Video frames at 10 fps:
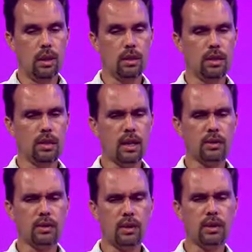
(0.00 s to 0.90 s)
I think
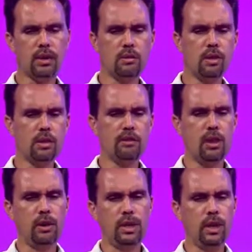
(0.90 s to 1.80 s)
that's starting to be a
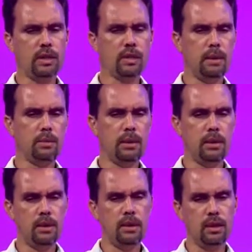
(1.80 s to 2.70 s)
fairly
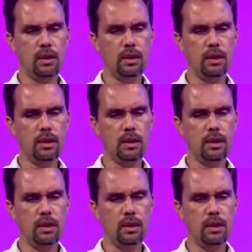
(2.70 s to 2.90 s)
accepted